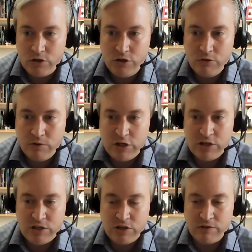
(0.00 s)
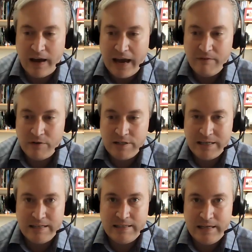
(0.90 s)
Jewish survivors
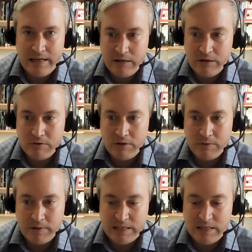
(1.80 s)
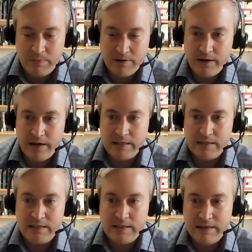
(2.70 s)
continued to
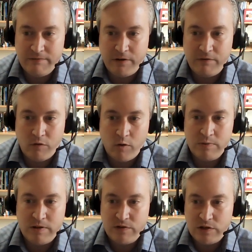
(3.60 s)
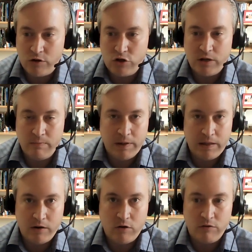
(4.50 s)
experience different forms of social and
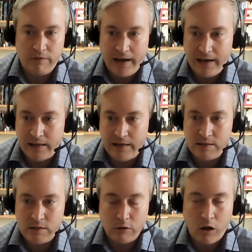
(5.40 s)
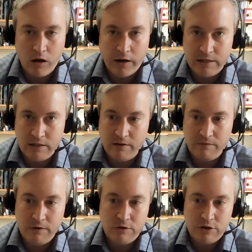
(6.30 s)
political violence long into the
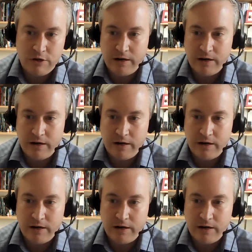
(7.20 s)
future.